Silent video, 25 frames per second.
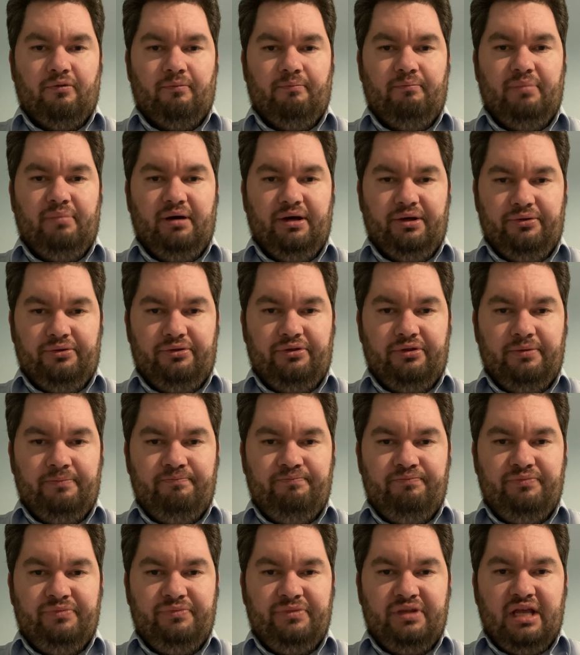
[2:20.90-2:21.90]
both.
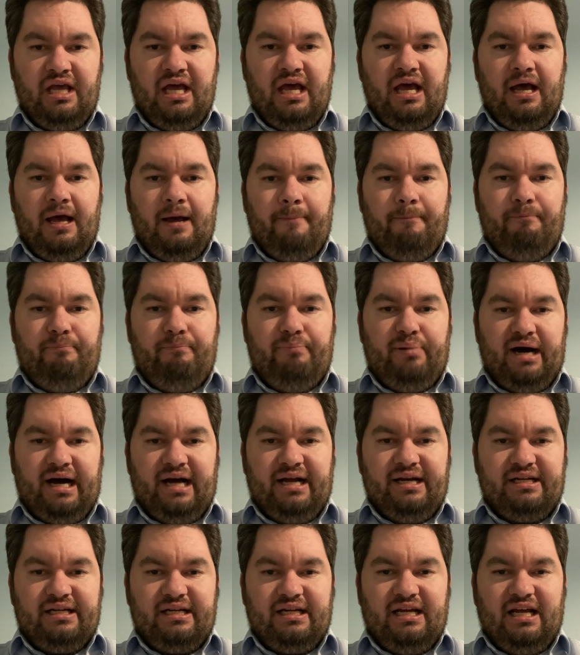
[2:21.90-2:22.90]

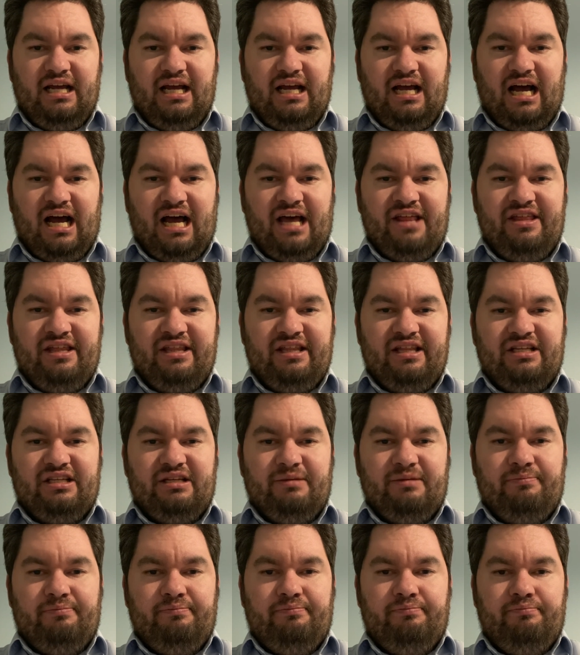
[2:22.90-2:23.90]
But I think there's
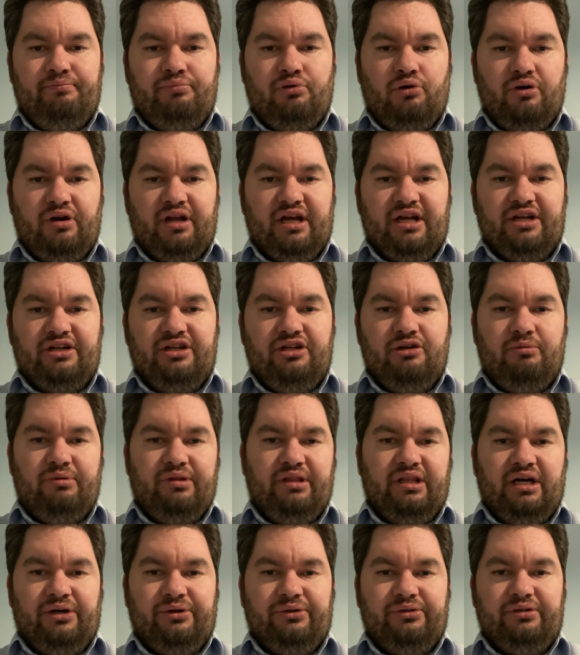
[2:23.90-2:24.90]
a broader issue with
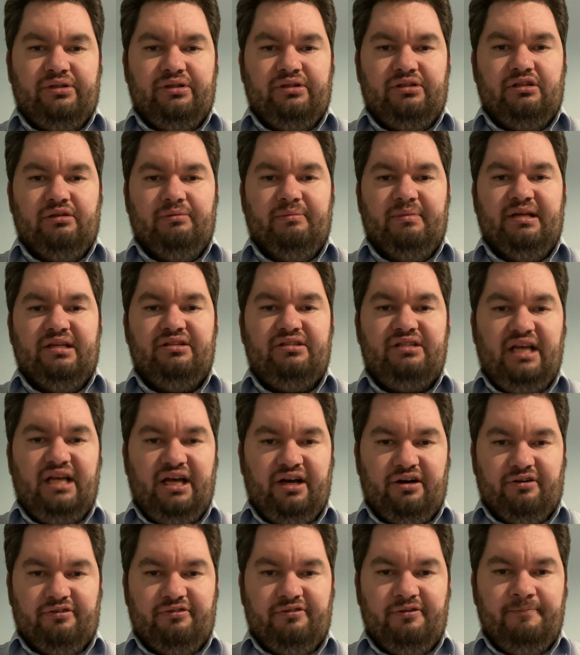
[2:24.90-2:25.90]
the whole system
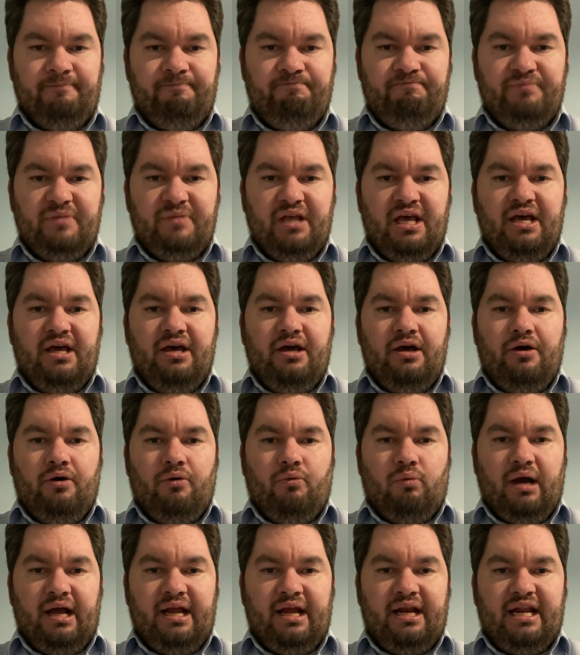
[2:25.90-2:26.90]
itself.
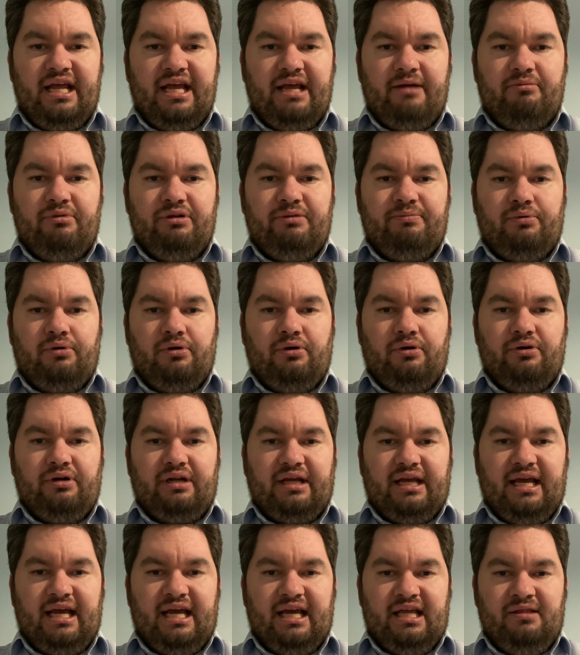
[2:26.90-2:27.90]
When it was brought
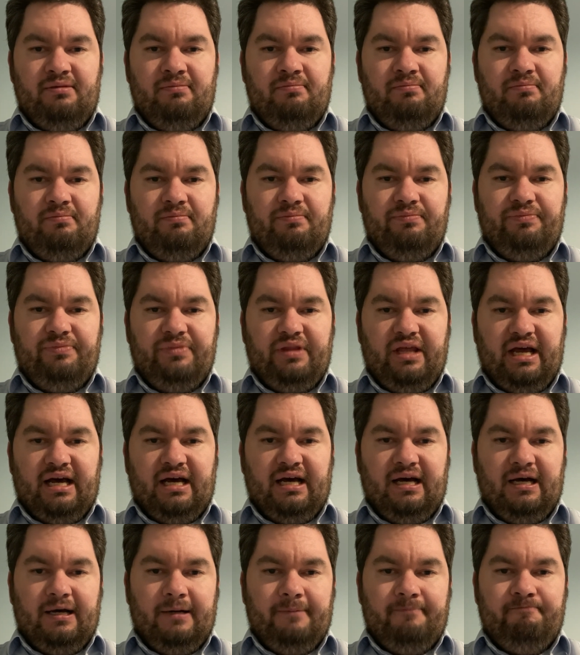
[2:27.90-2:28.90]
in,
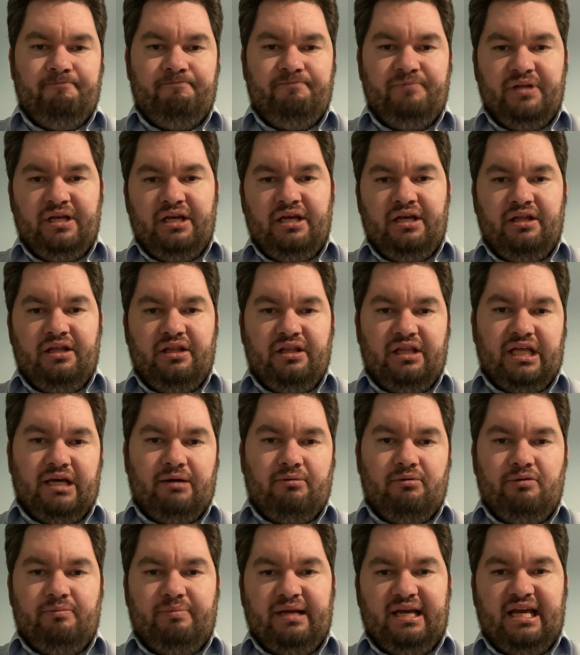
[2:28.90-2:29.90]
there
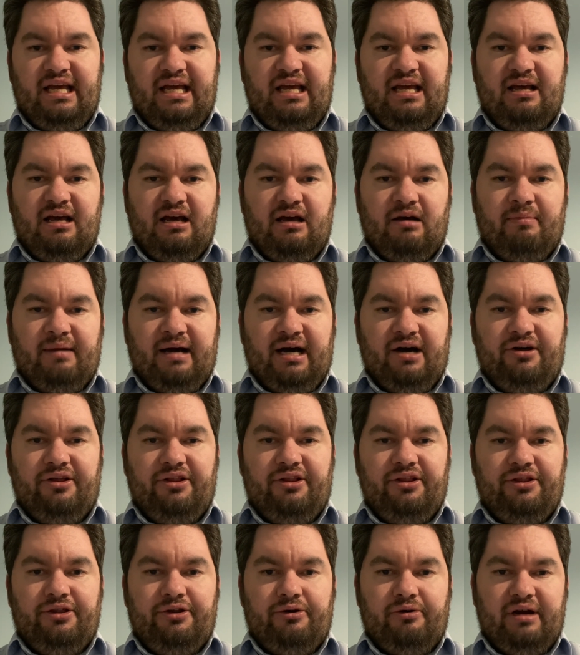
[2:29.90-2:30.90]
would be about
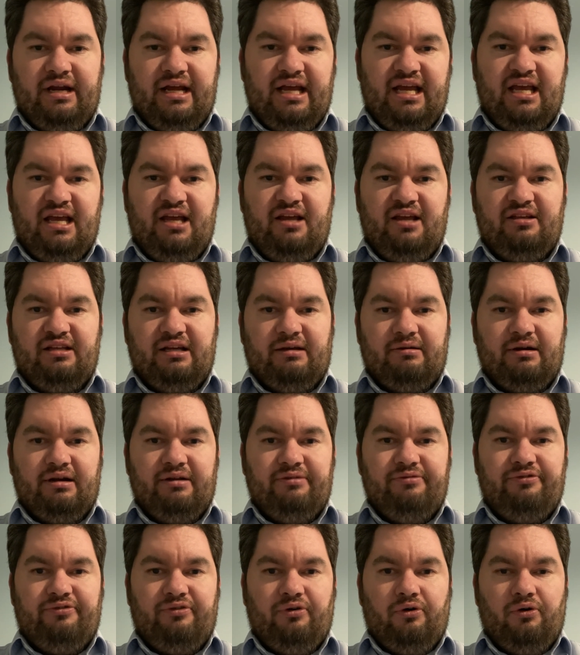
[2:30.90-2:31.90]
3,
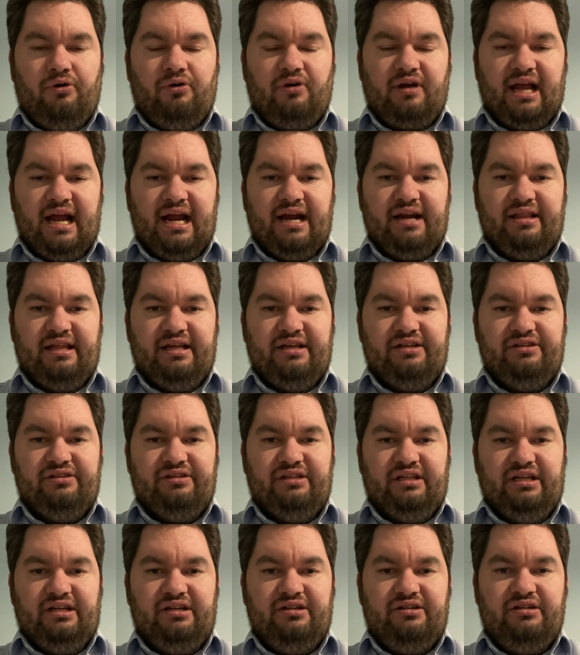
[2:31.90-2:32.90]
sometimes 4 candidates in
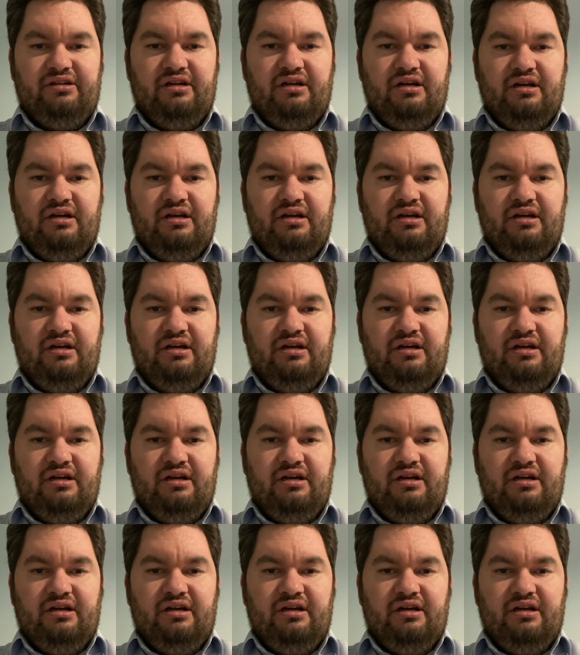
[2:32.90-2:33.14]
each